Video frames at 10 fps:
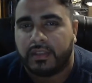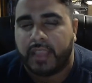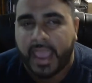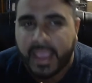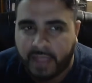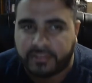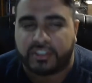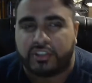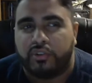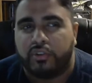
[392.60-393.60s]
Hangouts
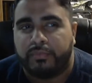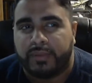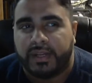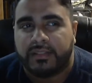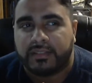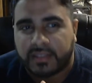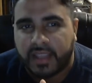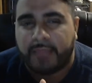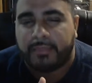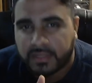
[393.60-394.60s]
is cool, but
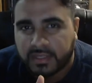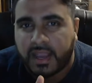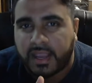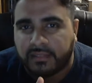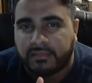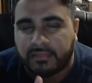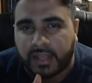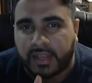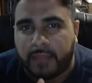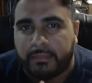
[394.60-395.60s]
Skype has gotten a
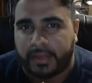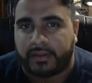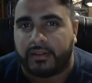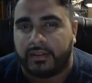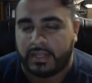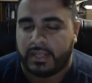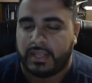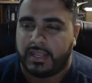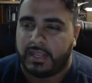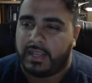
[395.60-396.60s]
lot better.
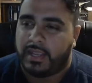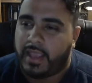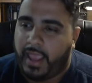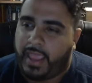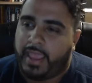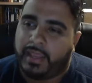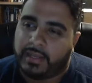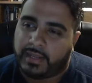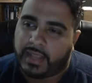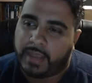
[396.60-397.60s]

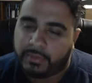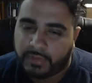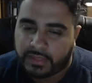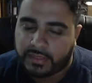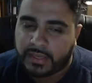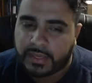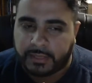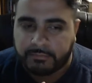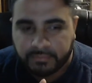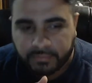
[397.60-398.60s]
And it got me really
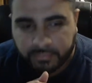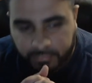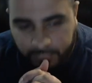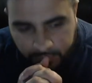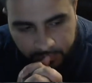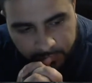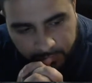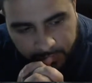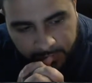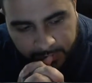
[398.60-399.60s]
thinking,
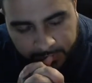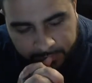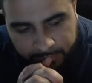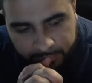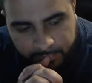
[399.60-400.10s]
why